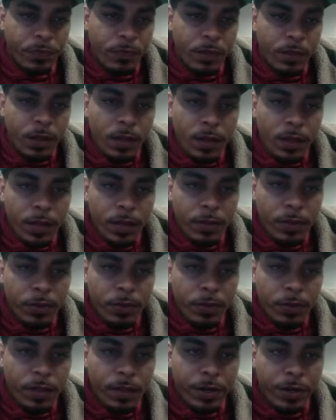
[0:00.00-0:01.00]
And
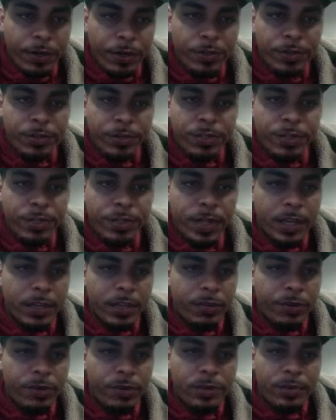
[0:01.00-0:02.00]
you'll get a cursor just like
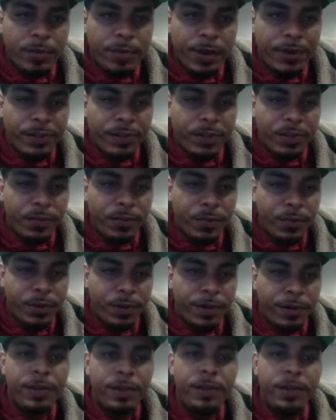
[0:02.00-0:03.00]
you're using Microsoft
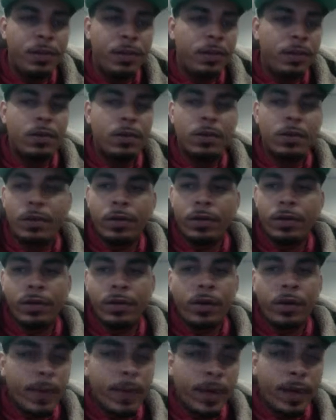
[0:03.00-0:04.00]
Word or
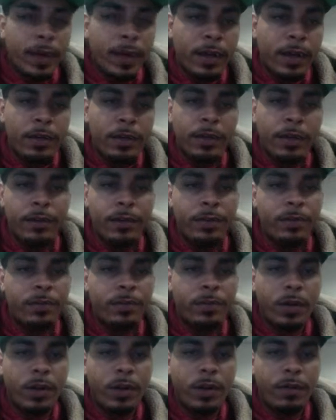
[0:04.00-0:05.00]
Notepad or
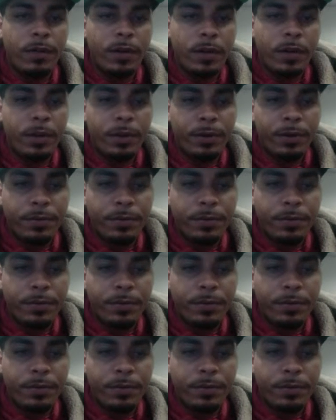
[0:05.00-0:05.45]
whatever other